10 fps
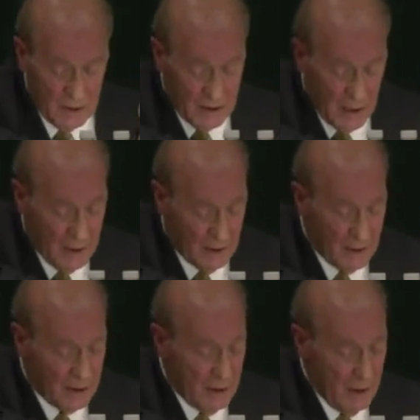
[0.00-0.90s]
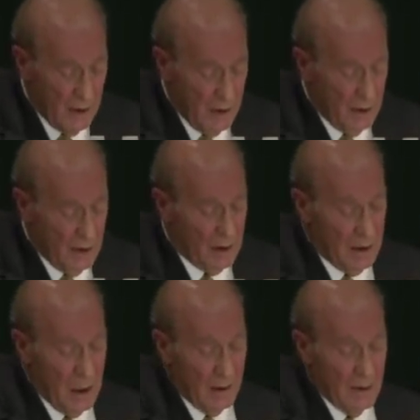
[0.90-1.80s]
the silence
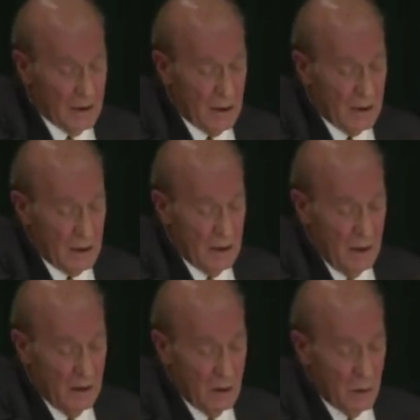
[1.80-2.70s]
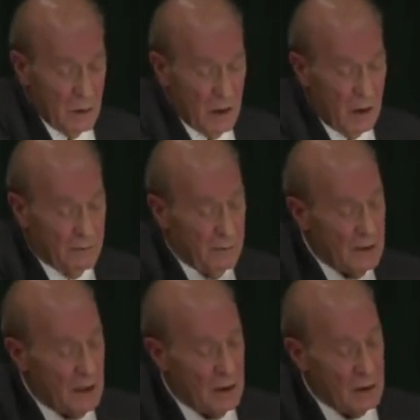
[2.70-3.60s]
that carries us into a
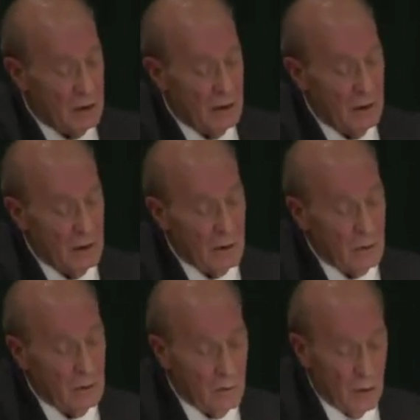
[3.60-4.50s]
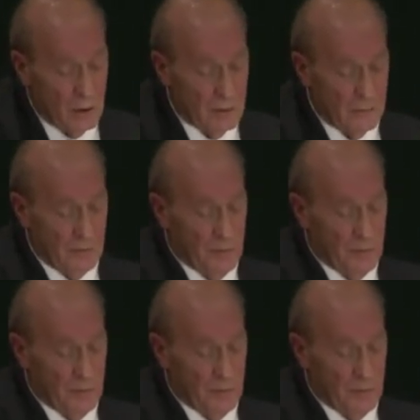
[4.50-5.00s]
confrontation with murder.